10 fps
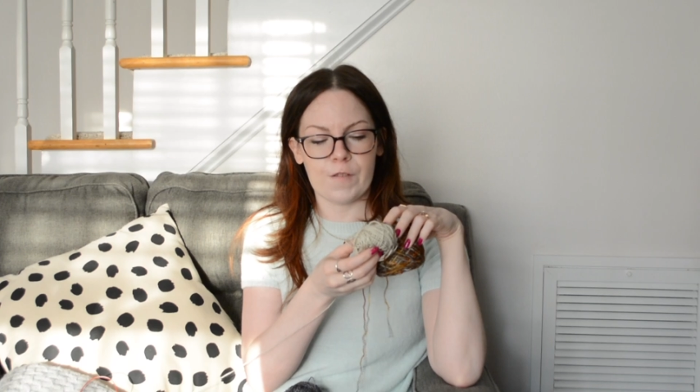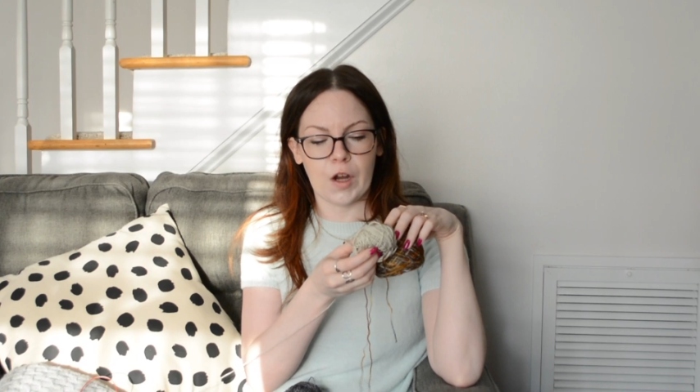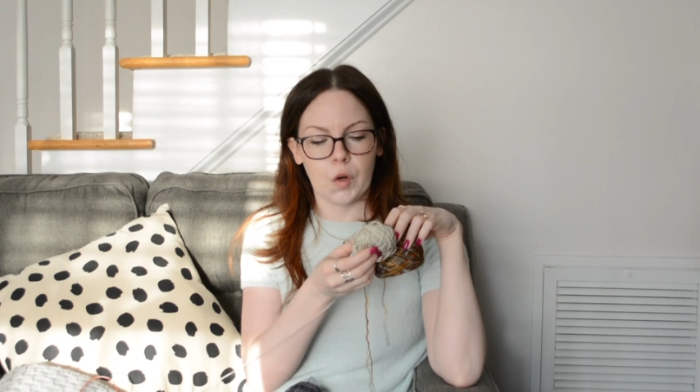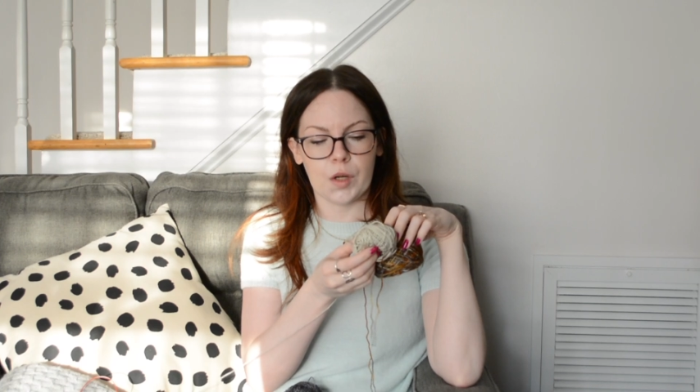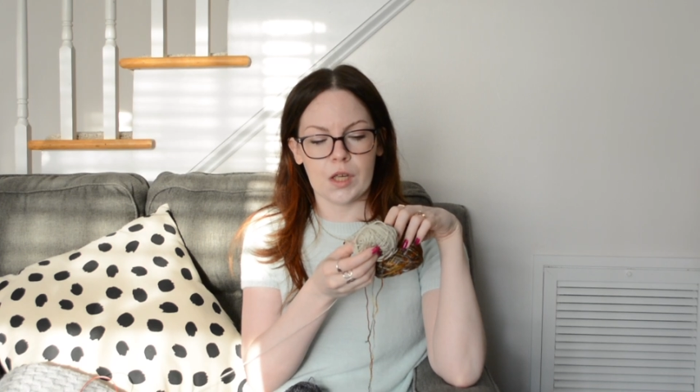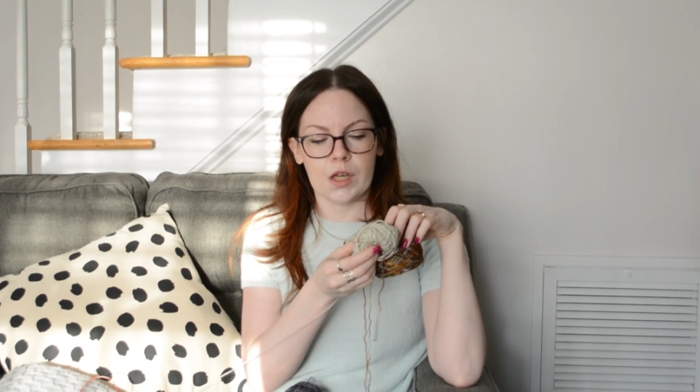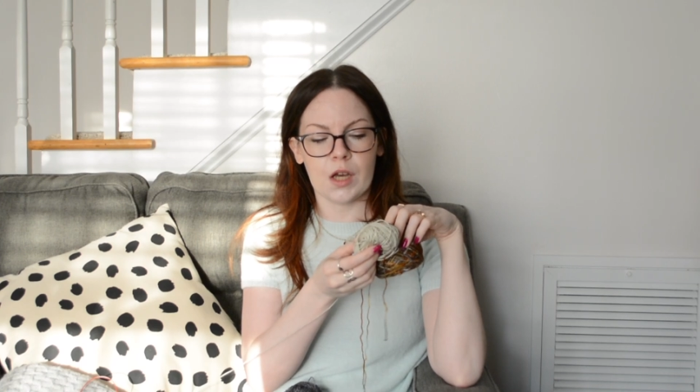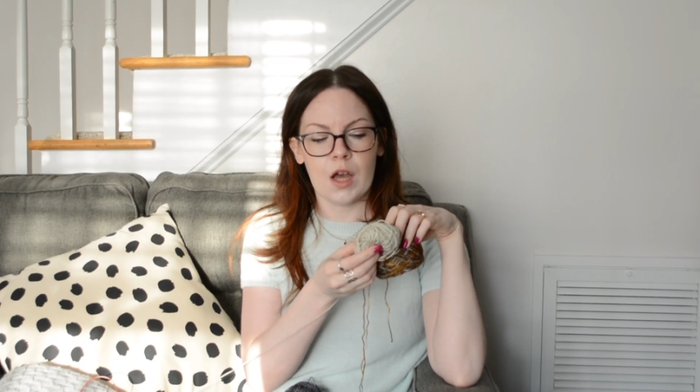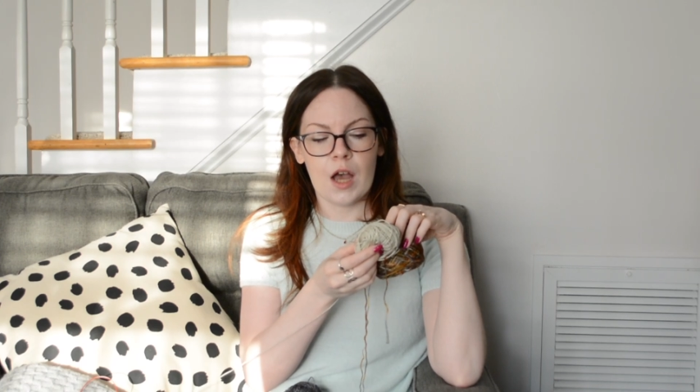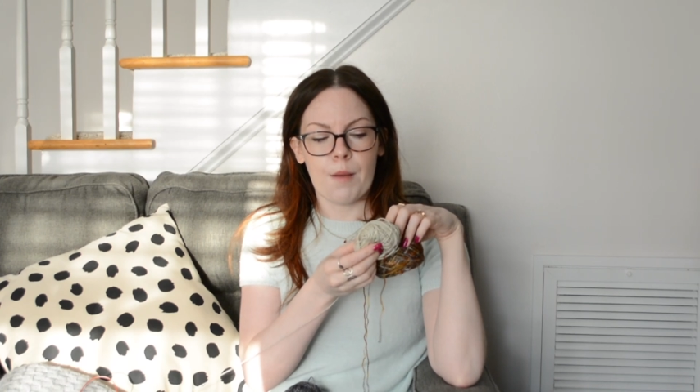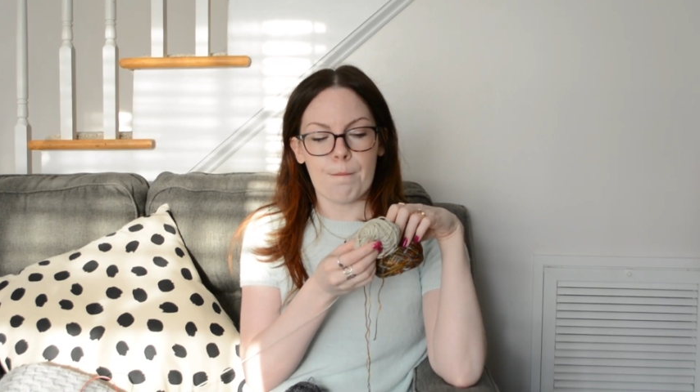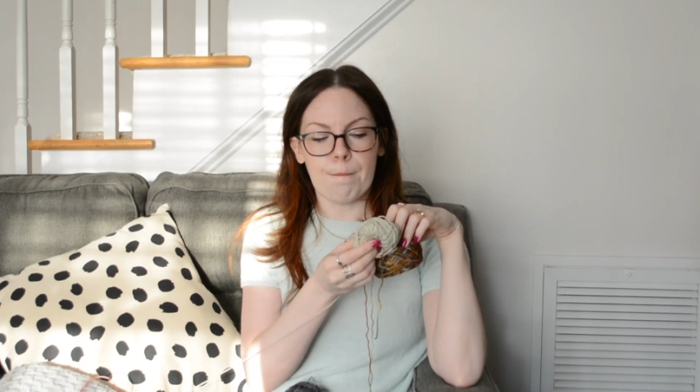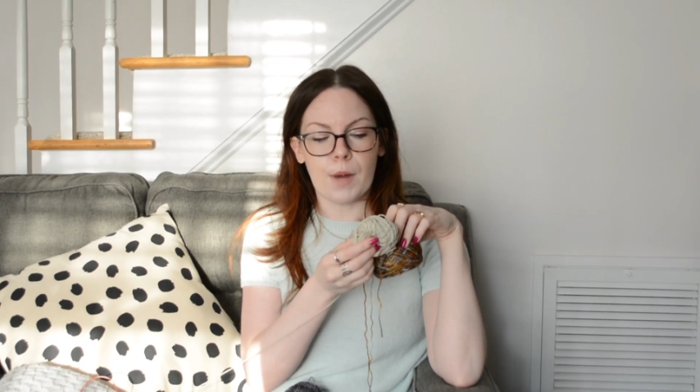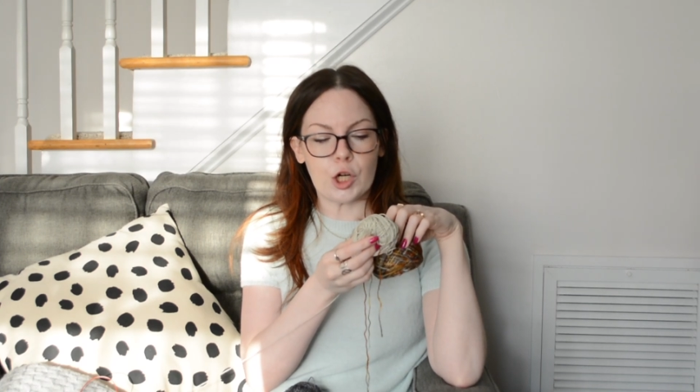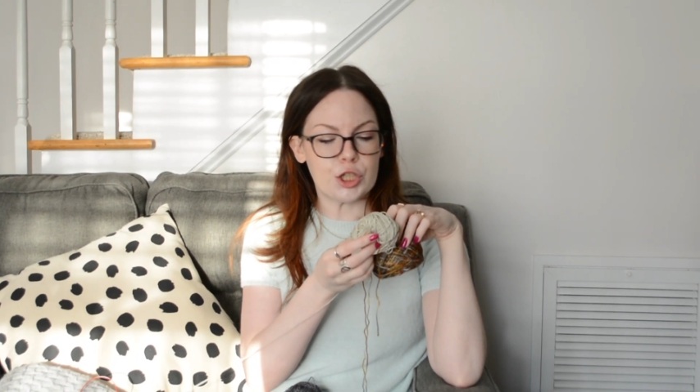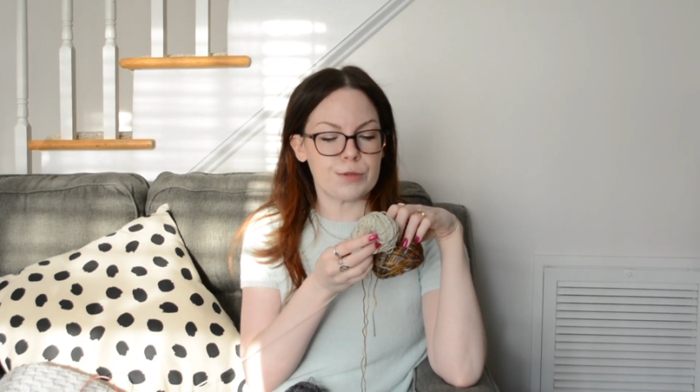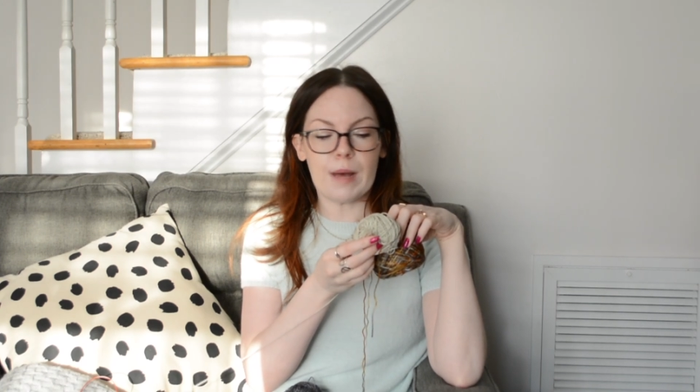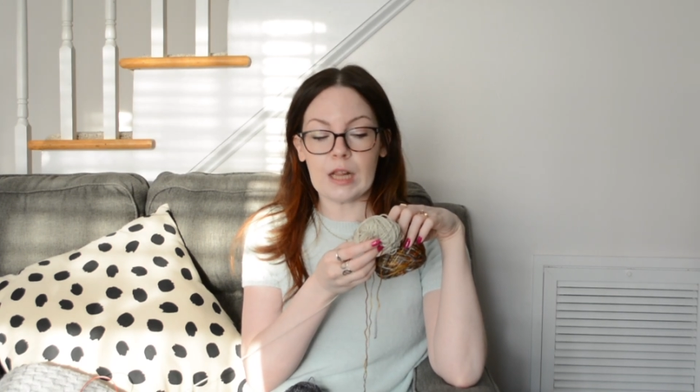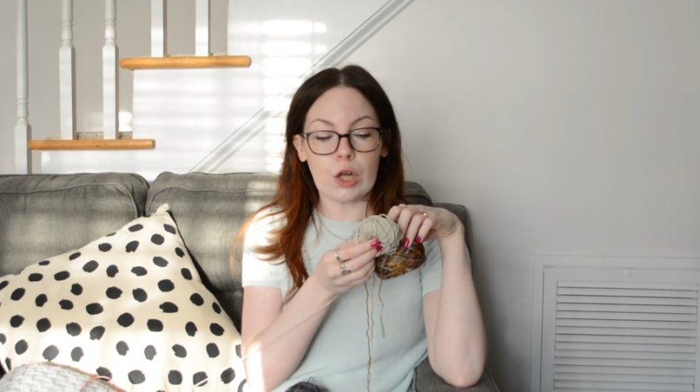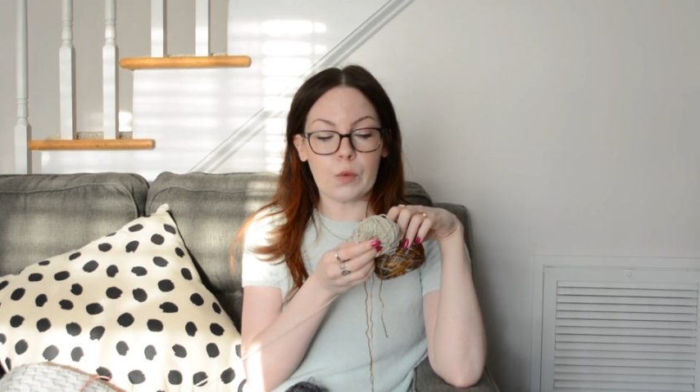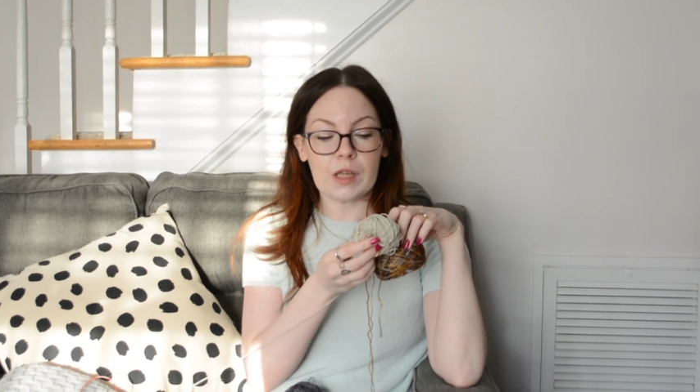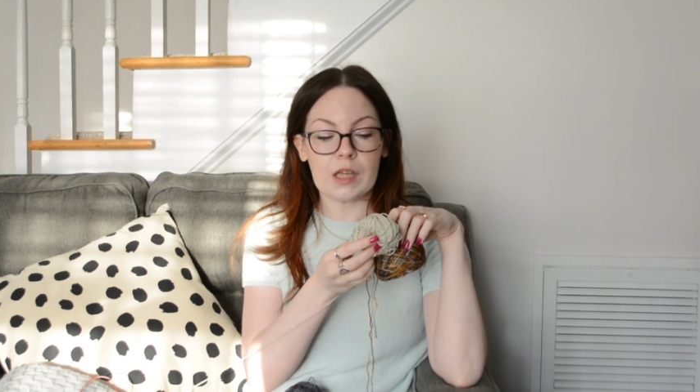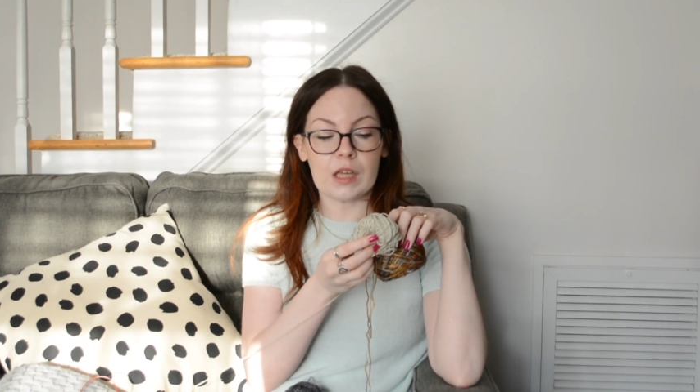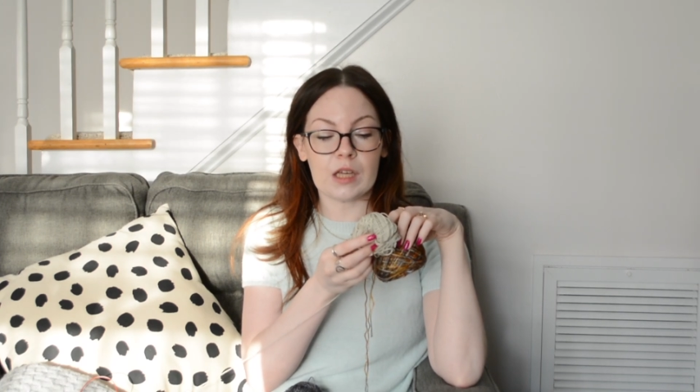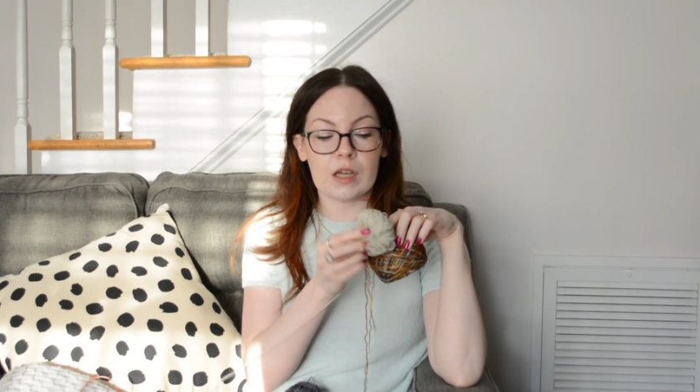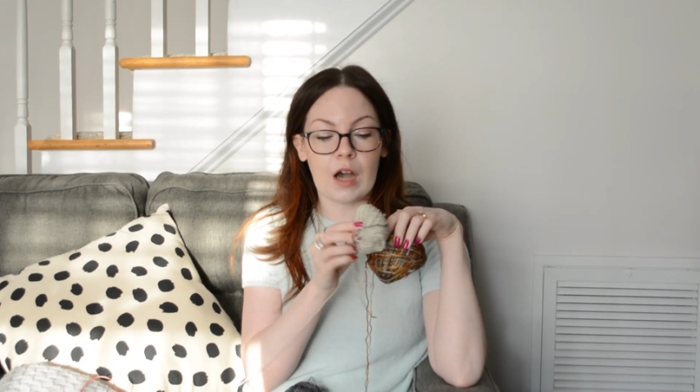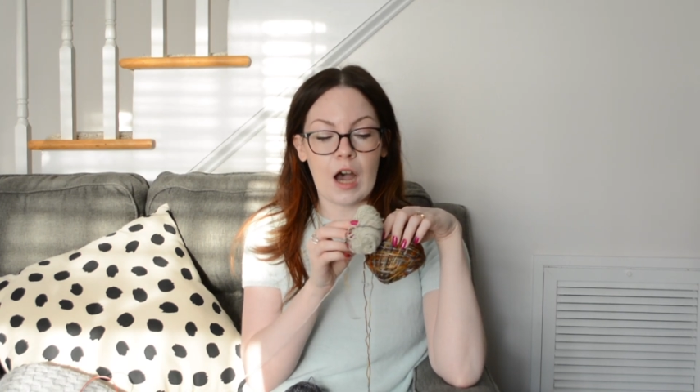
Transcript: very marshmallowy,